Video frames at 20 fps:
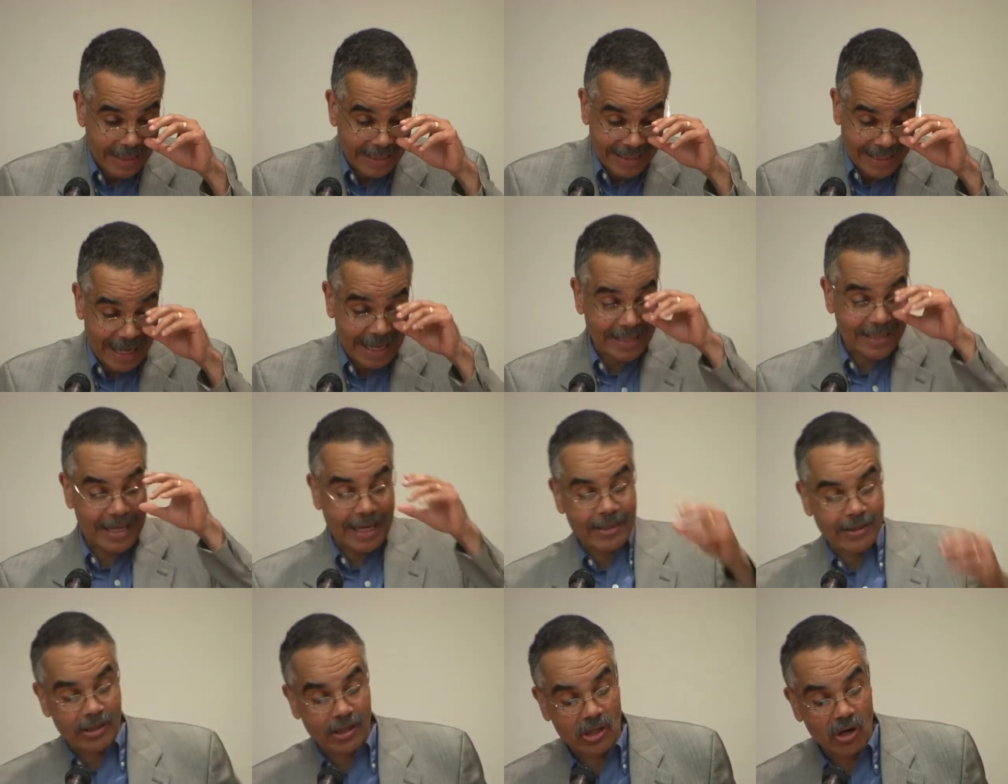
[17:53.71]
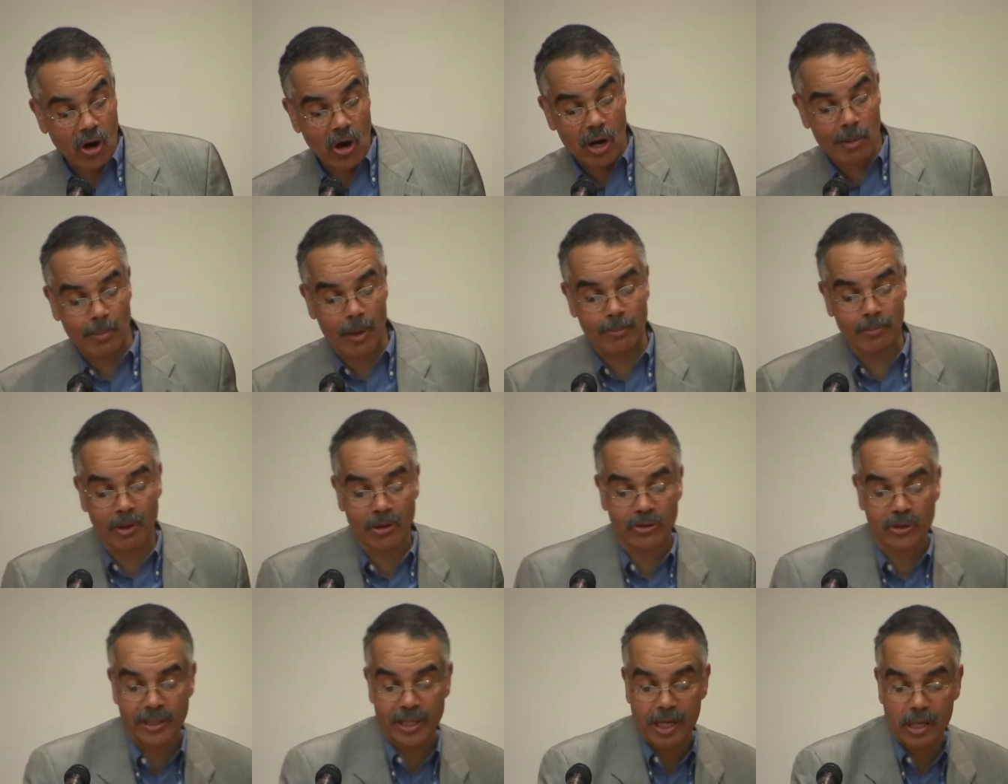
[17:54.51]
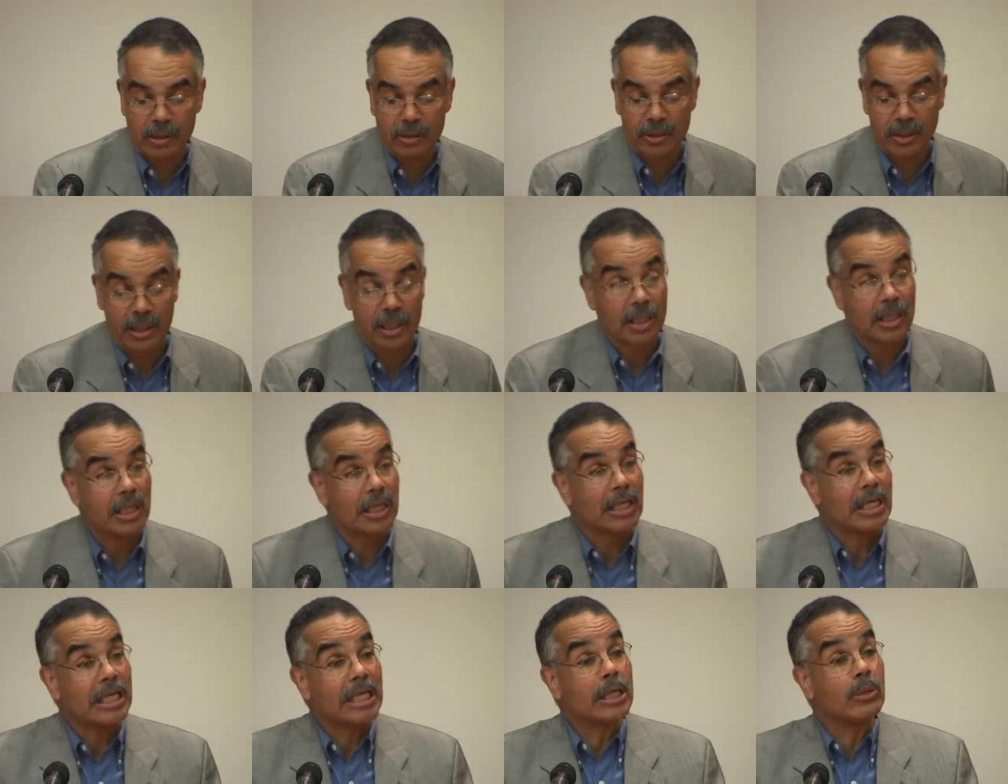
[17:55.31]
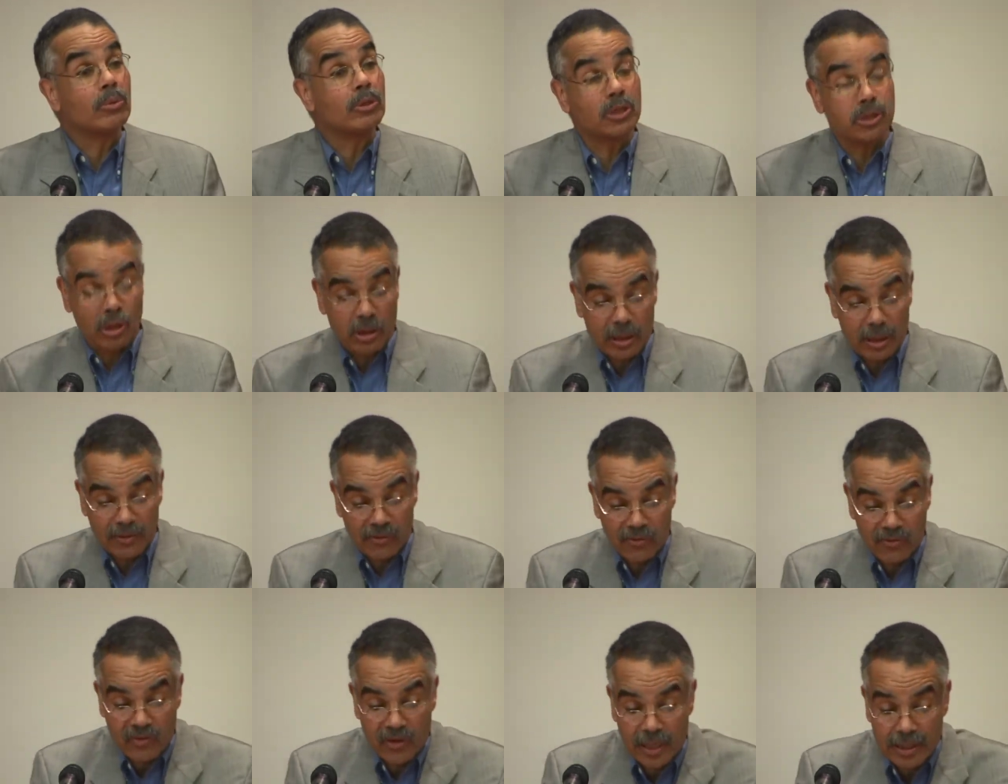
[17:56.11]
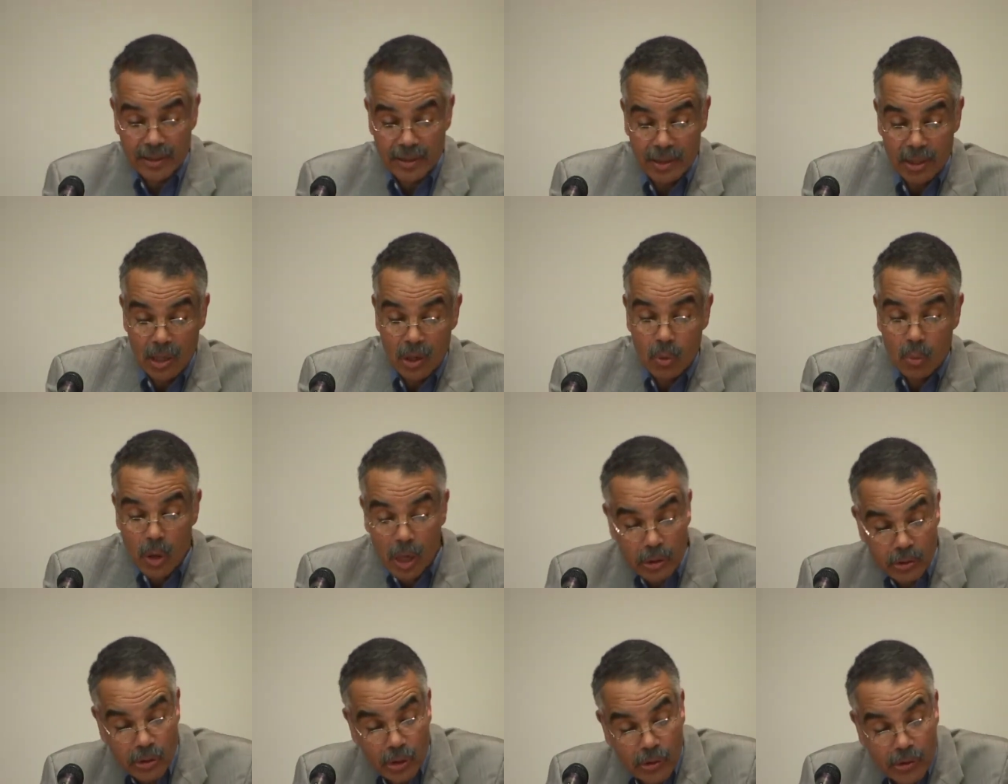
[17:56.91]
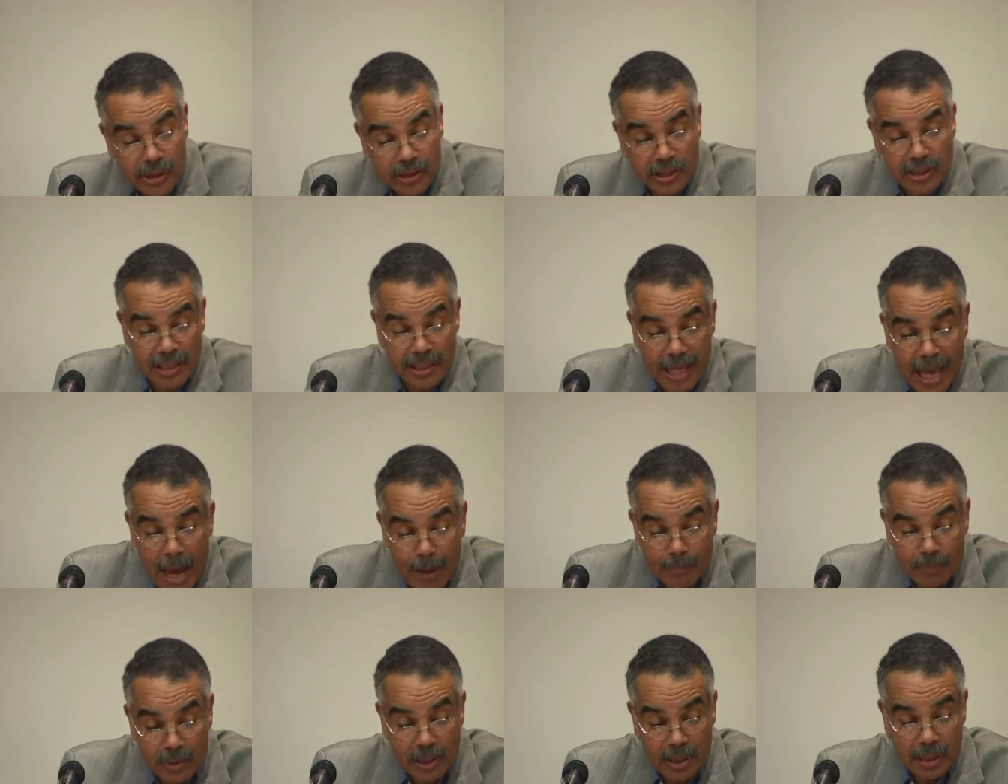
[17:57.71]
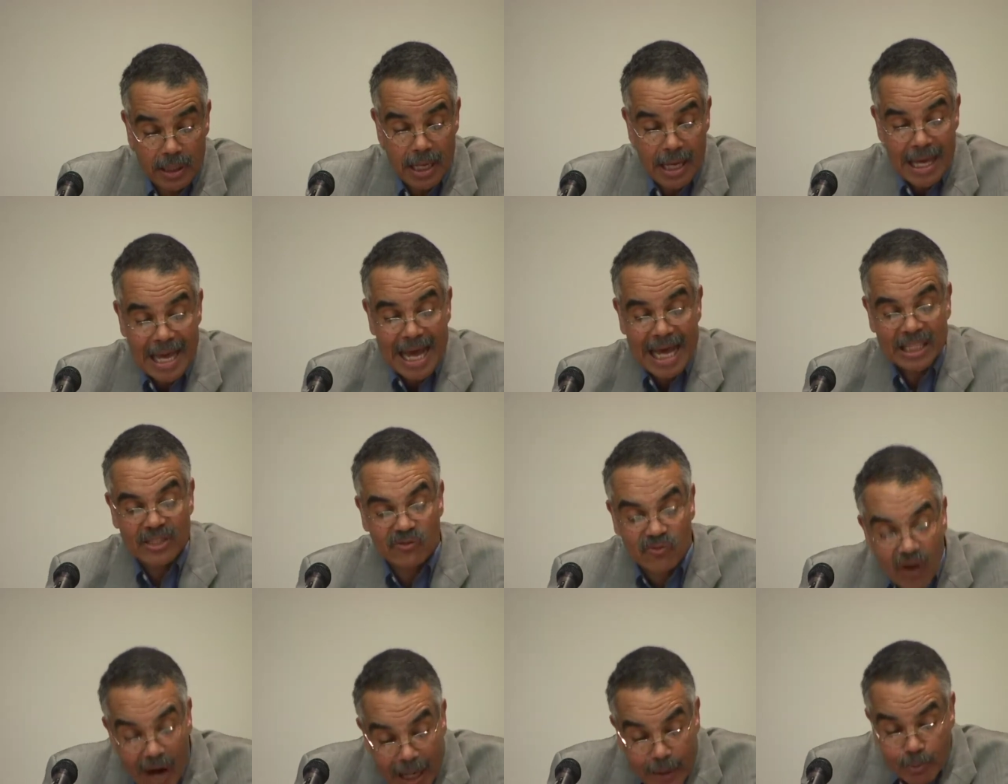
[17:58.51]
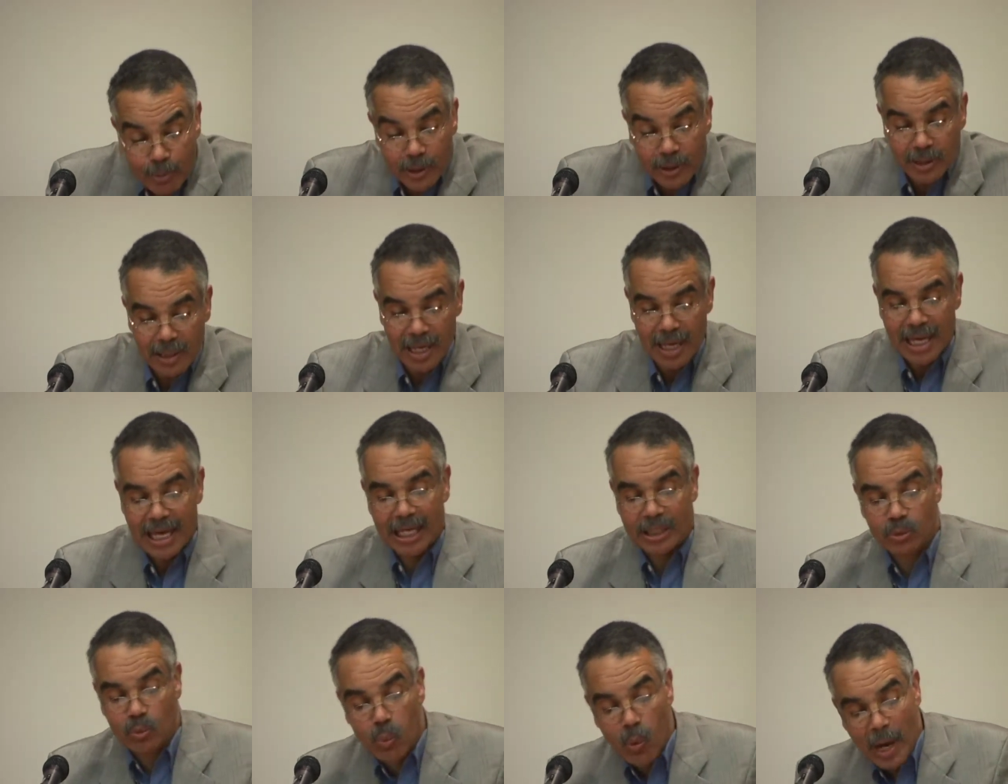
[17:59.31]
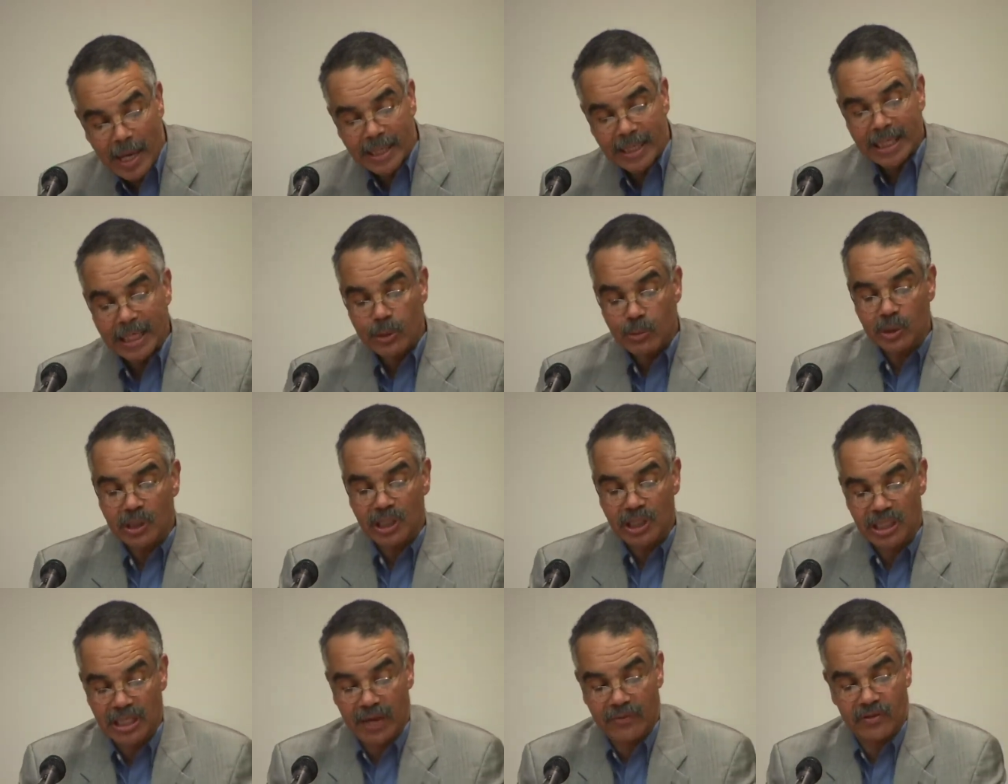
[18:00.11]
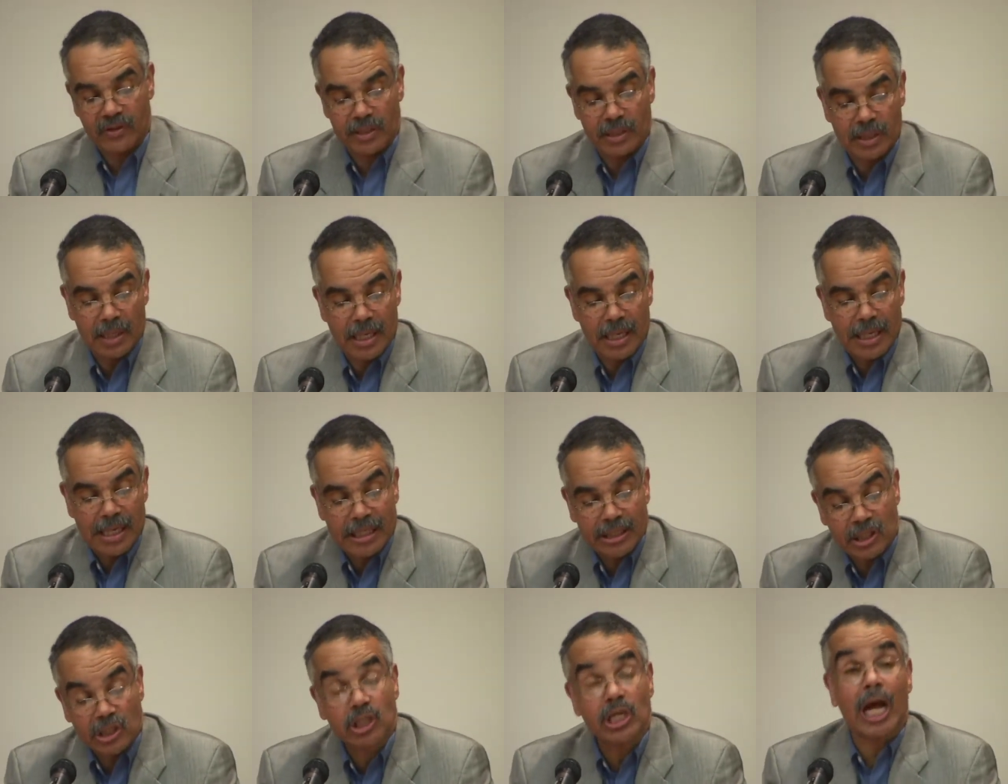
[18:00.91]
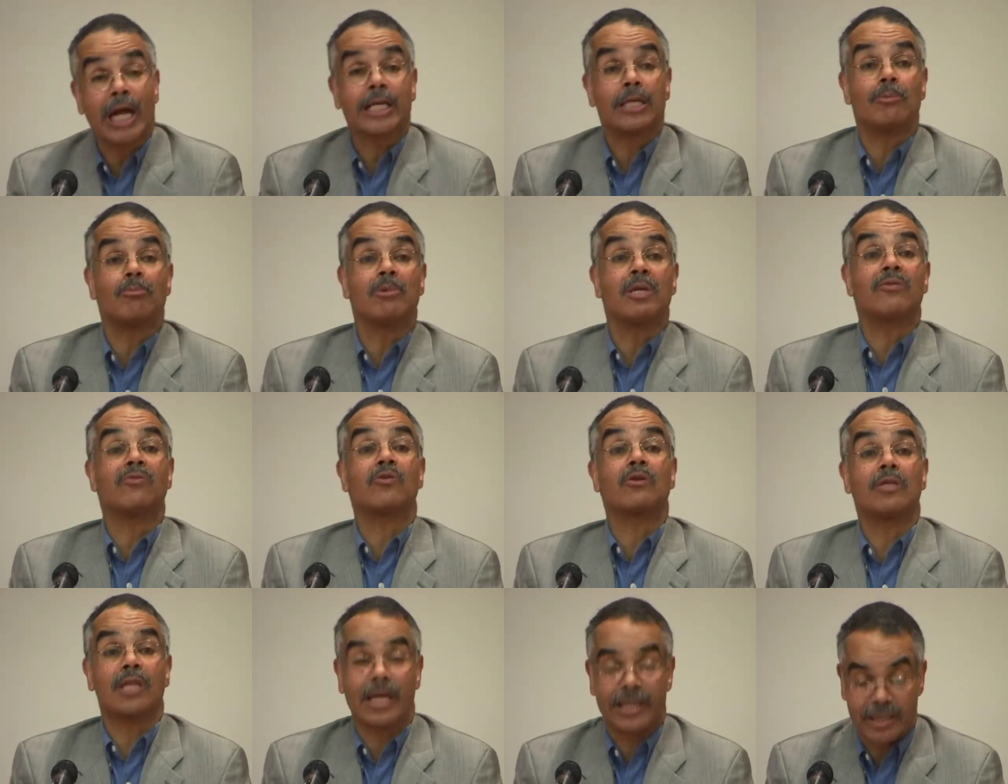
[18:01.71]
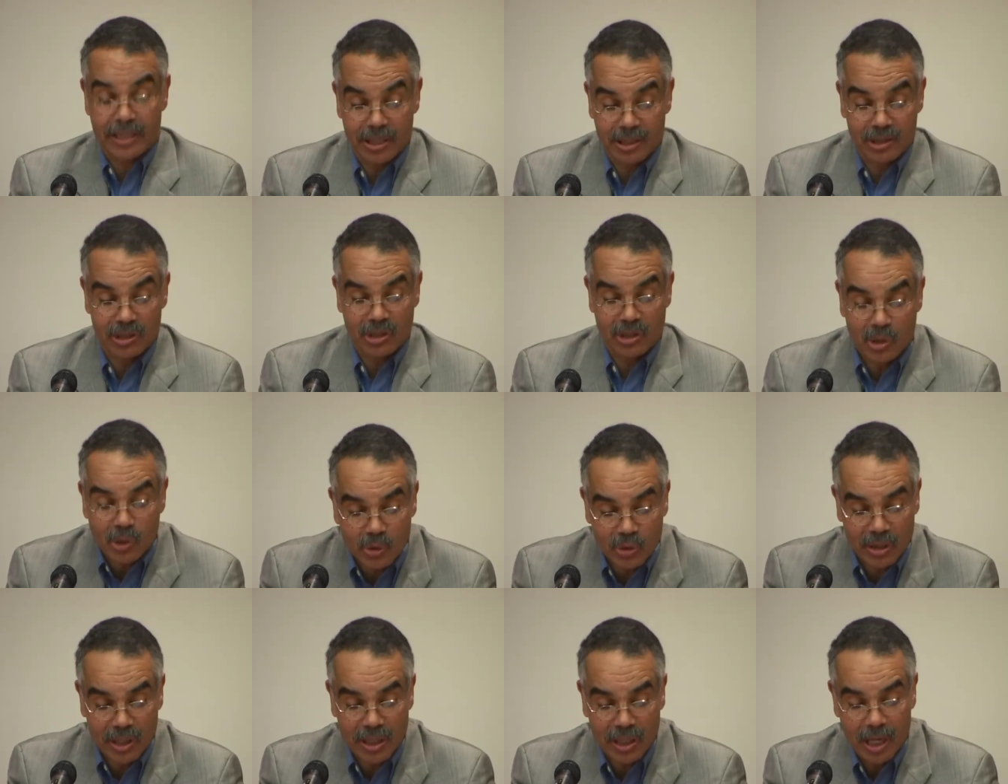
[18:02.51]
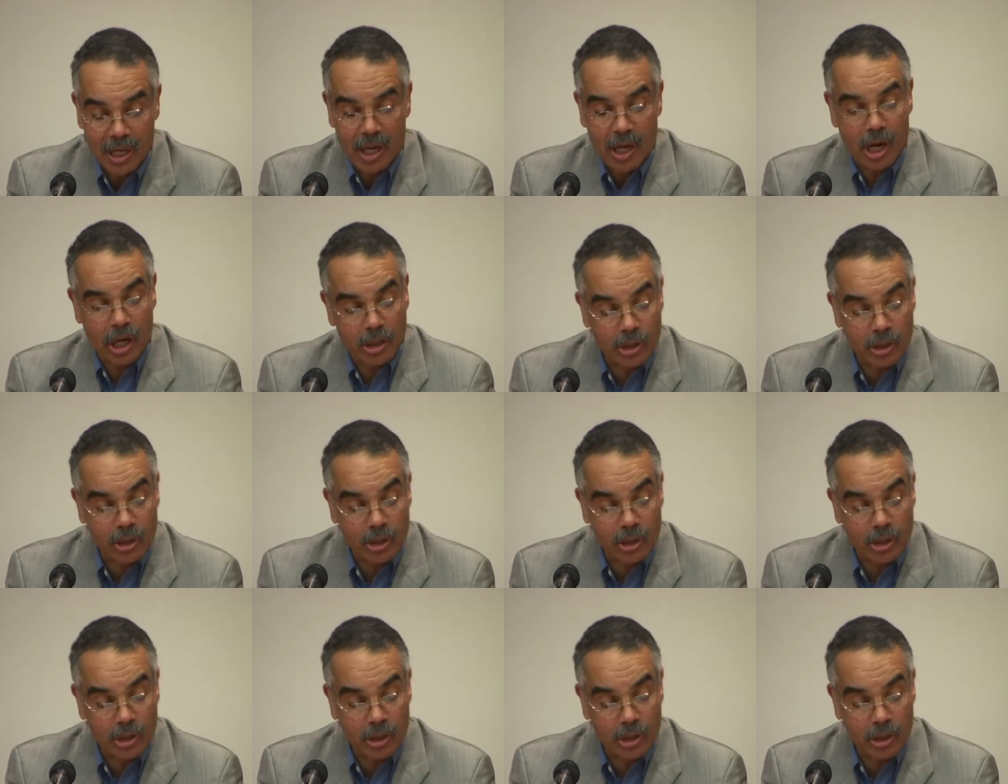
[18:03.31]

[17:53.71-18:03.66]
Ken, get in the car, my brother yelled. He was looking fit, well nourished, and happy as vibrant as when he was seven, and chided me for liking Susie, a